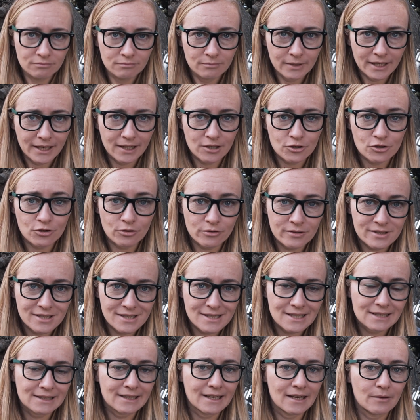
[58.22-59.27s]
make a short
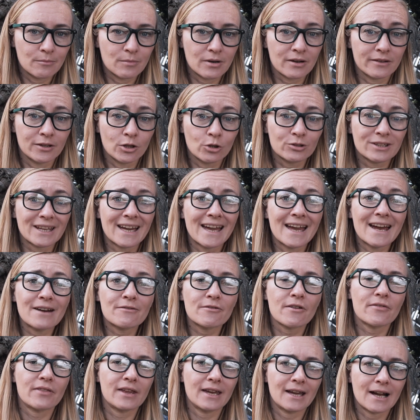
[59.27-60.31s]
disclaimer. Not
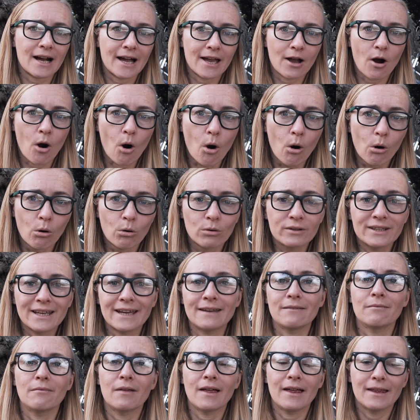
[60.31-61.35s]
everything I own
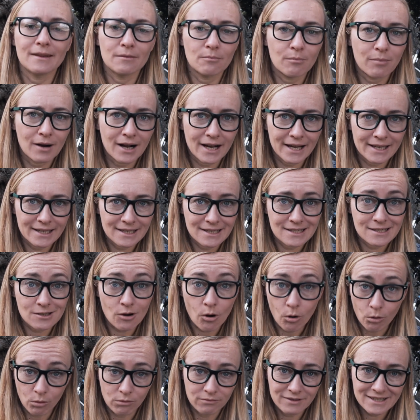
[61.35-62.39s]
and buy is
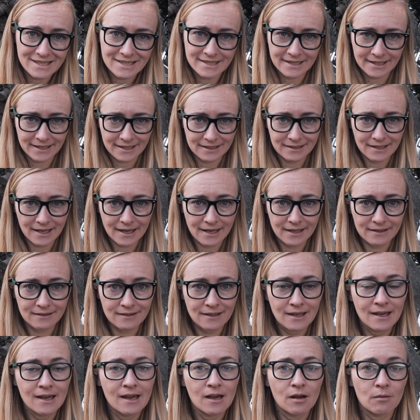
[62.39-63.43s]
always secondhand,
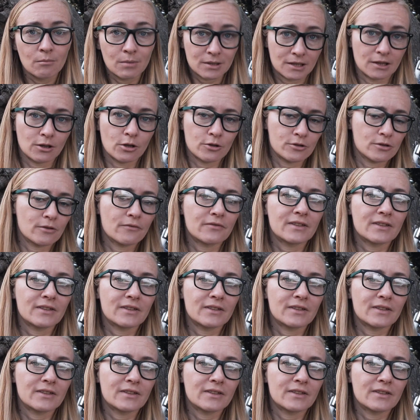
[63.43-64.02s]
but lots of